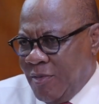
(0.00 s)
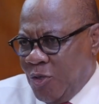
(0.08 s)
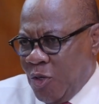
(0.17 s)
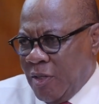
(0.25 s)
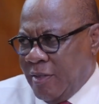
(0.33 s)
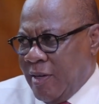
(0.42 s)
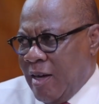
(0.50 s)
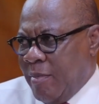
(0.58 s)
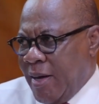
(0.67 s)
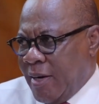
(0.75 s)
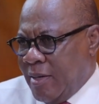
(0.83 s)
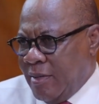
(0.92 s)
It's on the
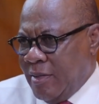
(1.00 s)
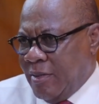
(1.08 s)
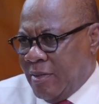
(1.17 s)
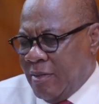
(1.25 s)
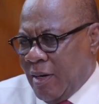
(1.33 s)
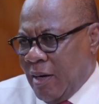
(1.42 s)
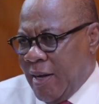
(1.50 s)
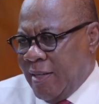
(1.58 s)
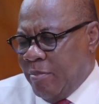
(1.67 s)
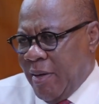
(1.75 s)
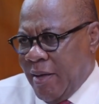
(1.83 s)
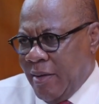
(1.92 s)
tarmac. Is
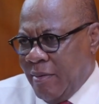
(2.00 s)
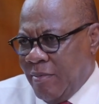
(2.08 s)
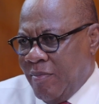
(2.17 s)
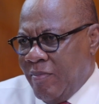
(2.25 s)
cleared by